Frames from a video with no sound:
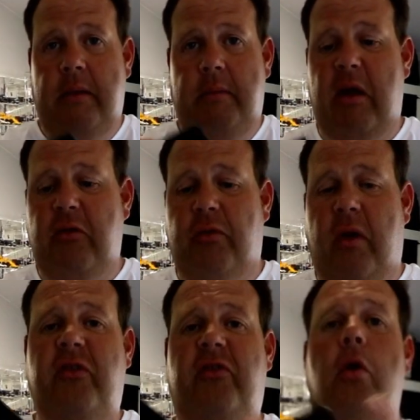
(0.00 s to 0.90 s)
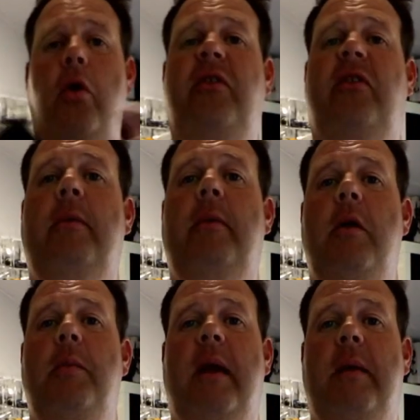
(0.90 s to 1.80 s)
motorized noise and it would
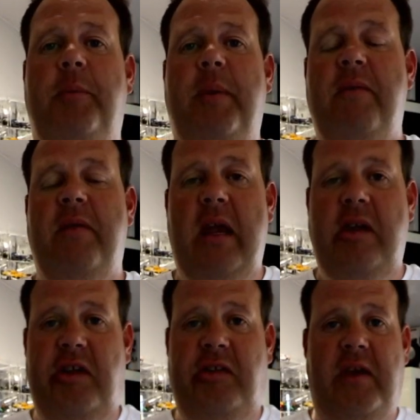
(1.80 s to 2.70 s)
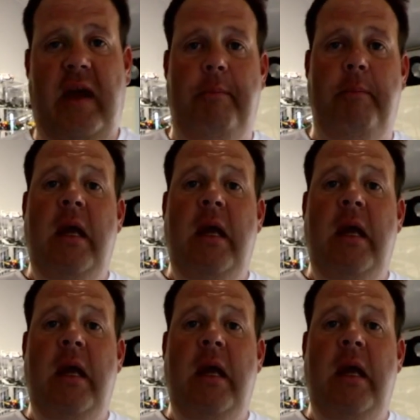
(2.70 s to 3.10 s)
open up to be a VHS tape.